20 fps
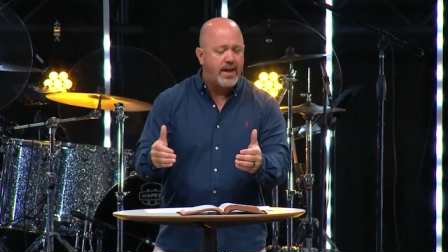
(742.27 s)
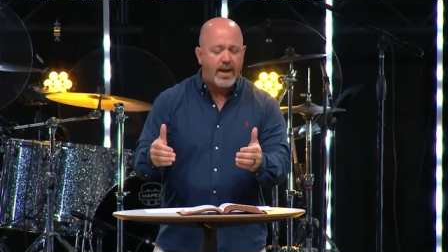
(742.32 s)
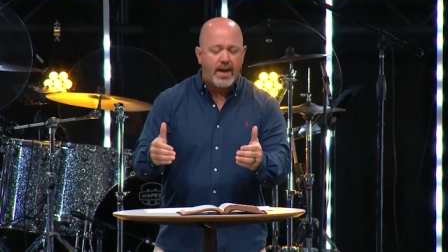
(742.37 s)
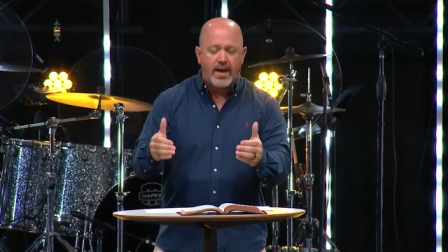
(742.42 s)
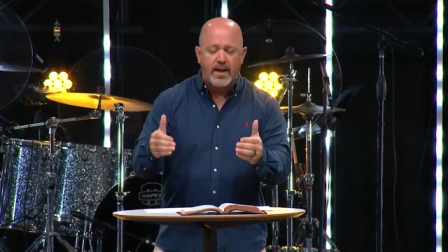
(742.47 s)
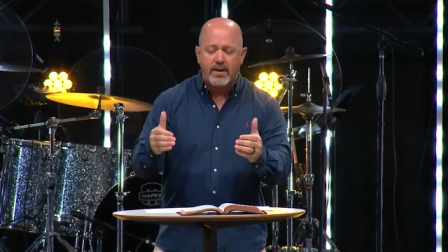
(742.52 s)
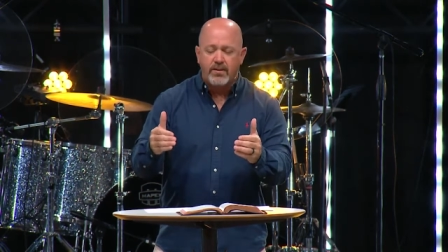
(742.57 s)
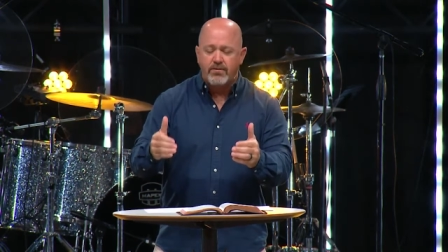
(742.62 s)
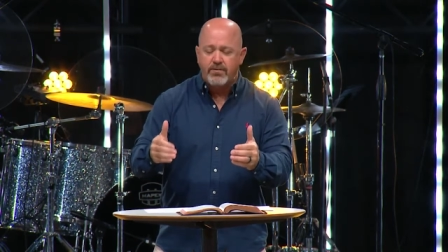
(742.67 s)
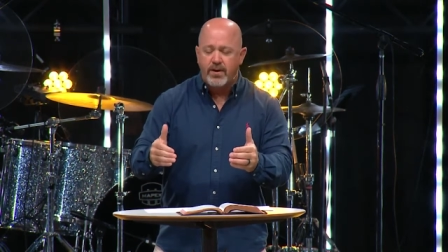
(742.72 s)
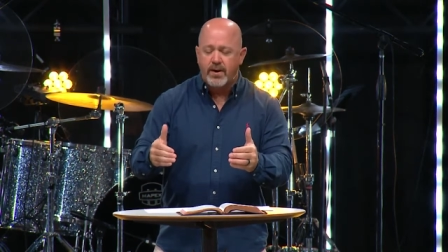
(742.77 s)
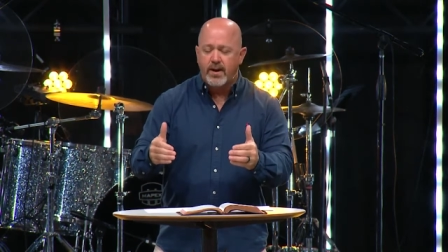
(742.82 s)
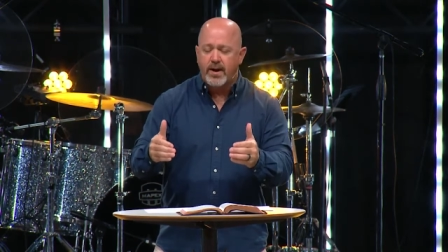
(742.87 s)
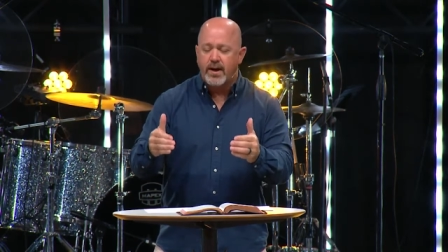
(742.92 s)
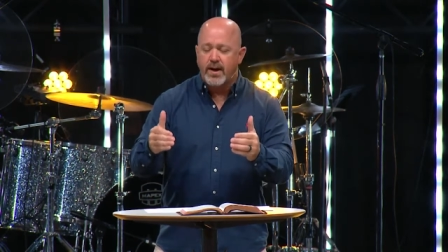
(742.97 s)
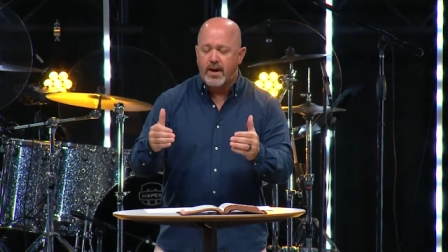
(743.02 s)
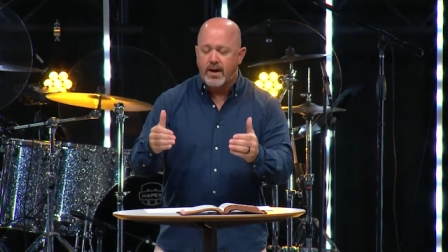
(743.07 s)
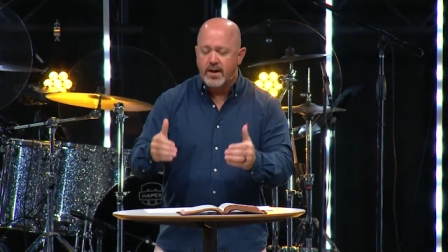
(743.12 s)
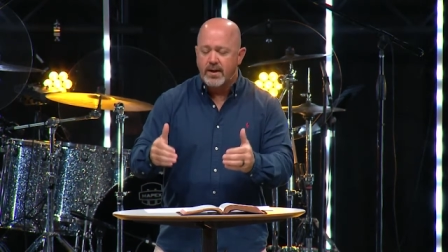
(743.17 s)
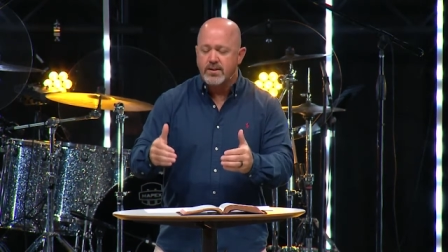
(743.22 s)
in a
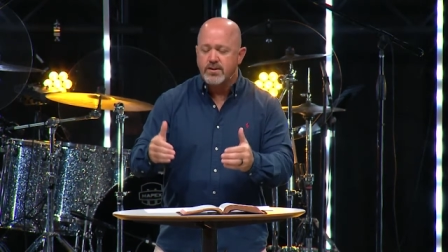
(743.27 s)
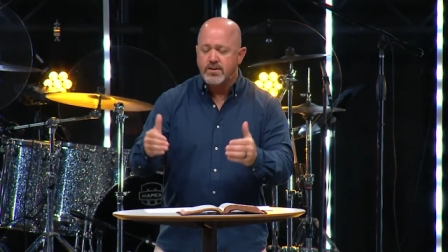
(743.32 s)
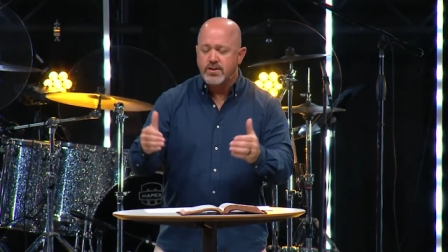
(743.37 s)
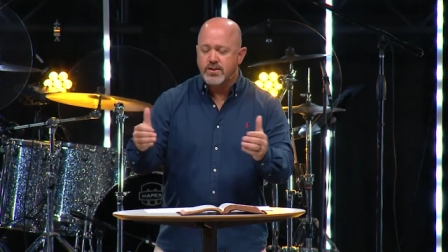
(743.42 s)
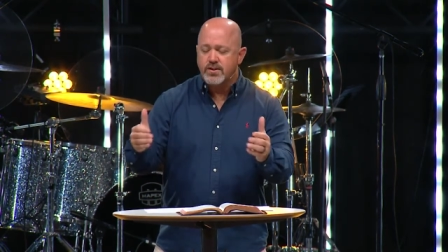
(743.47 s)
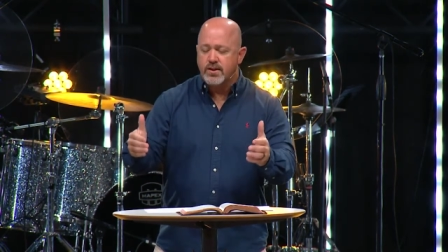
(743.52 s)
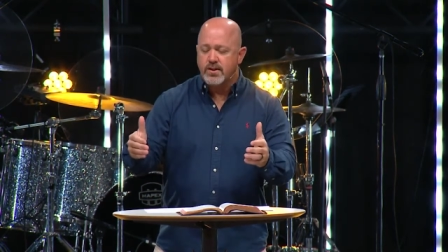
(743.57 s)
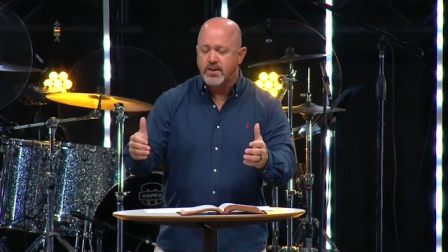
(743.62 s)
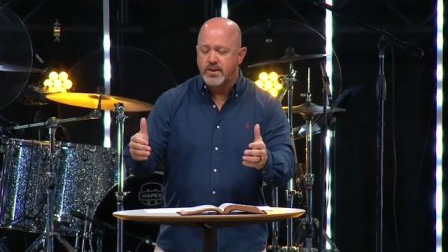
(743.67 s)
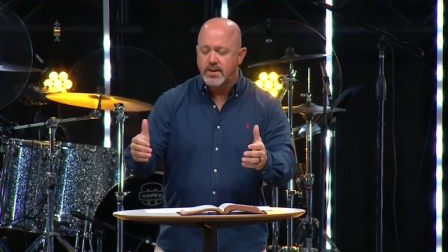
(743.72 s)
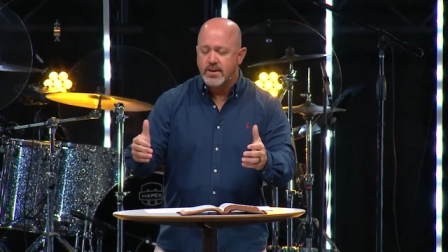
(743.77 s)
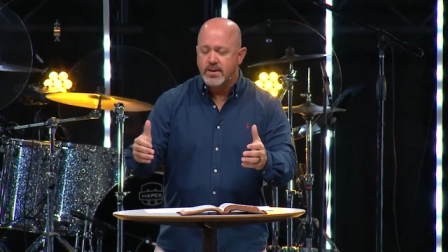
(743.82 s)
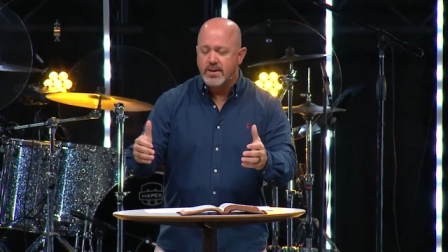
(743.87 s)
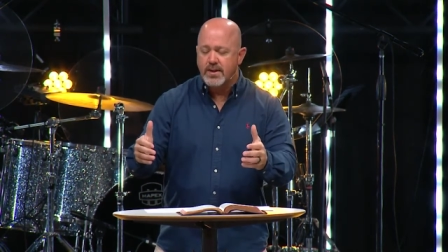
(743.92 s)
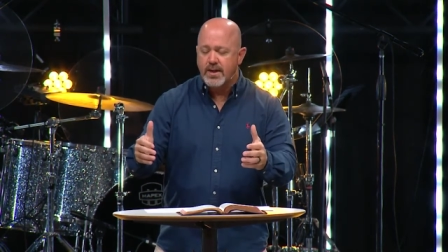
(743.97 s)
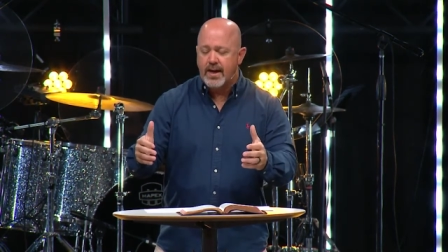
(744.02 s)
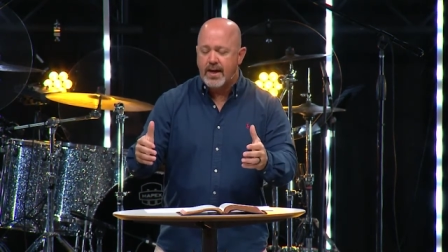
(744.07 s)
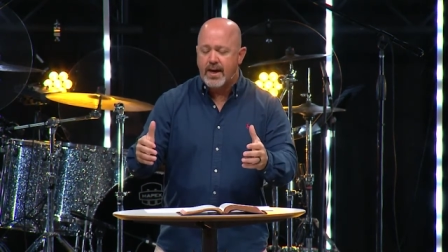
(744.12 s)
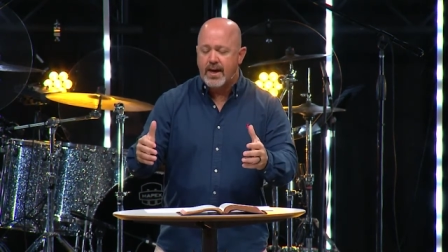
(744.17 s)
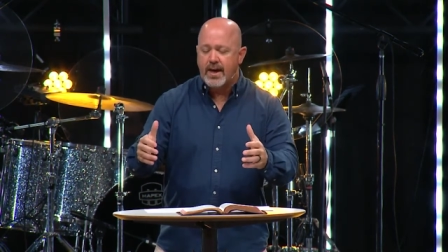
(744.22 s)
very uncertain
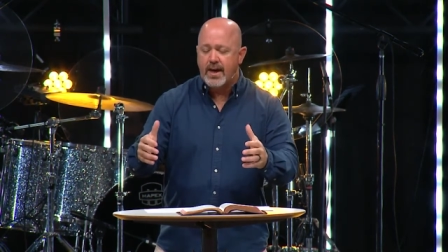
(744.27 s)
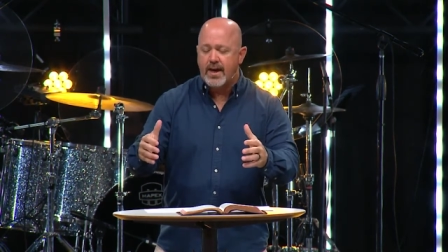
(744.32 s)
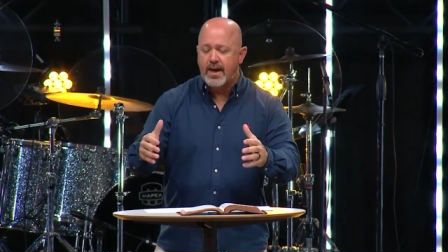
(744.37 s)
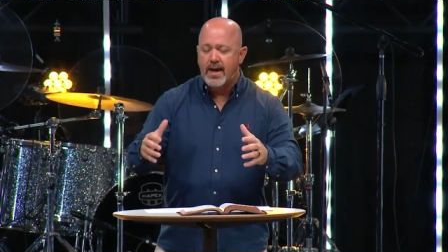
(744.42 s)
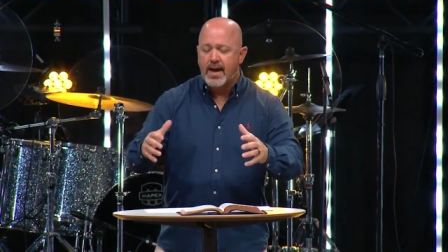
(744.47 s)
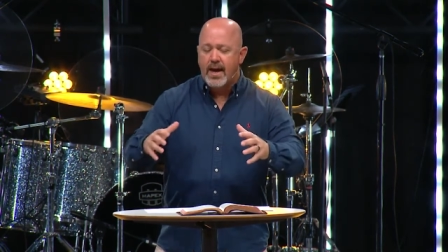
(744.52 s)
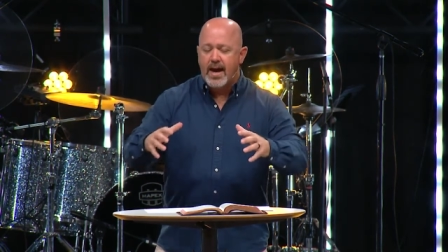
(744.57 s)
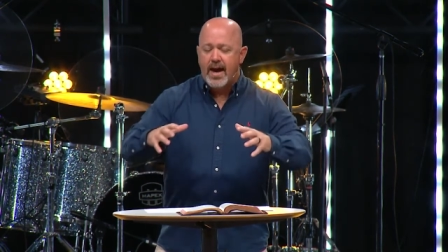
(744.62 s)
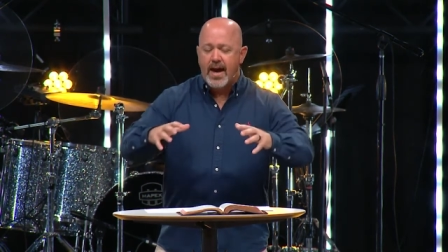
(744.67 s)
day